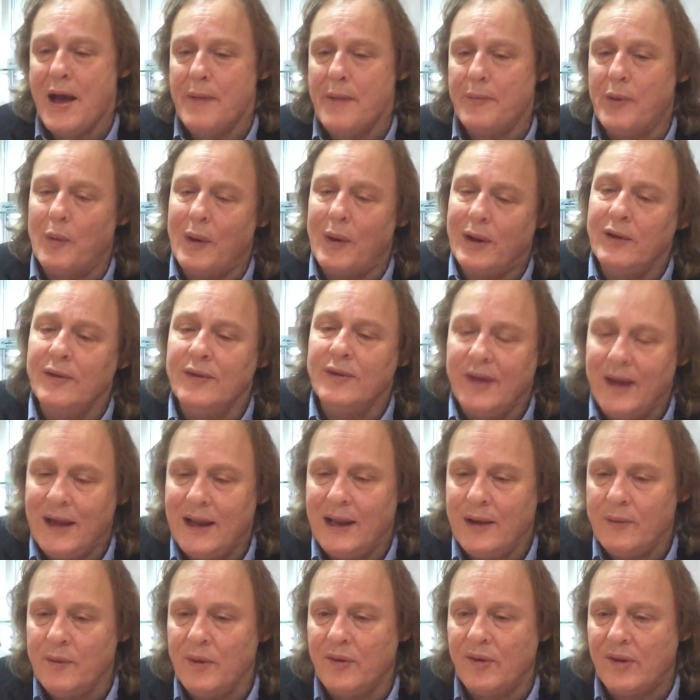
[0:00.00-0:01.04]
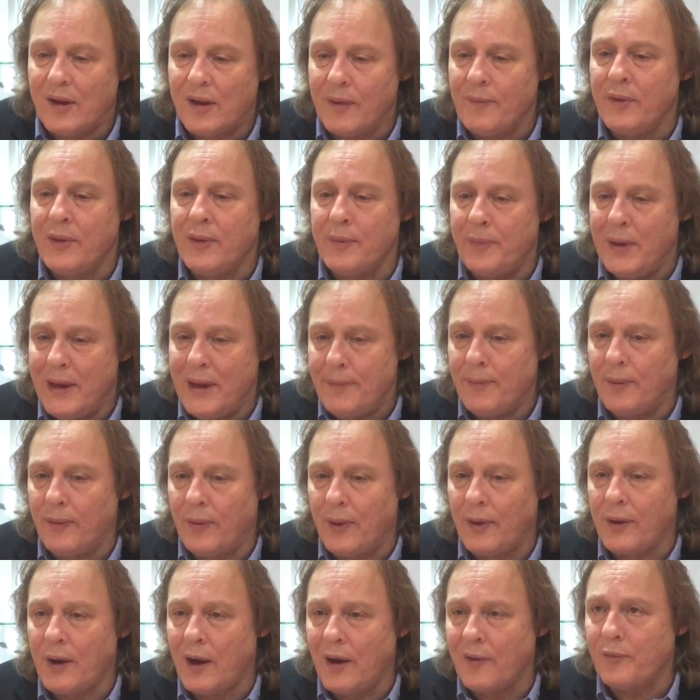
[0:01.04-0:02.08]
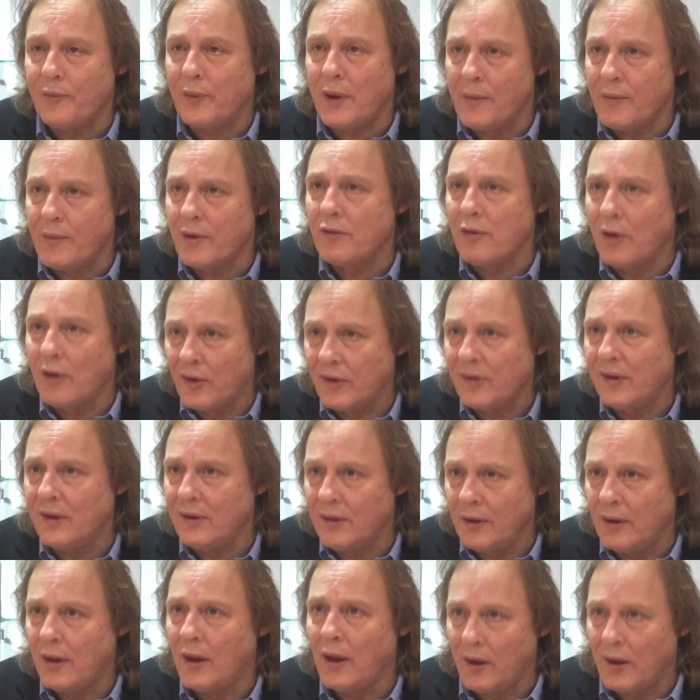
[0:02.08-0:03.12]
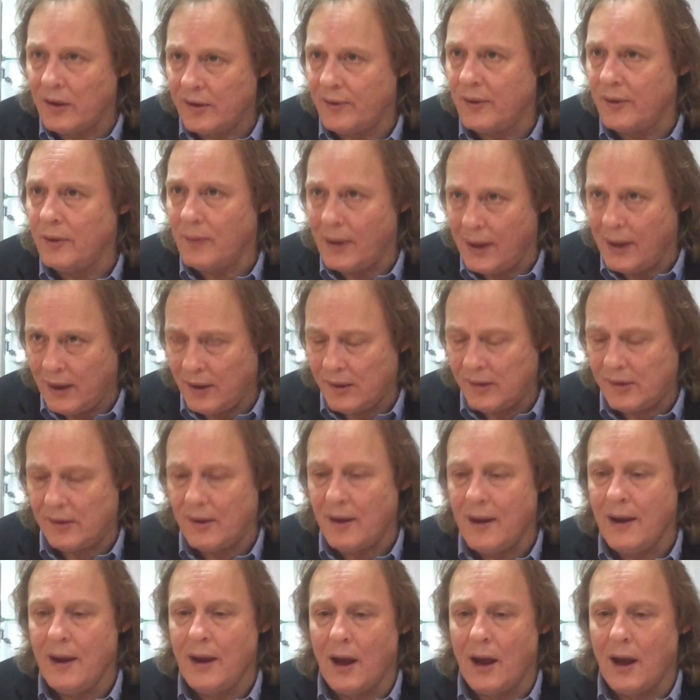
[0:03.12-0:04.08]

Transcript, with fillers: But when you're dealing with some of the people that I've come across in the last few weeks,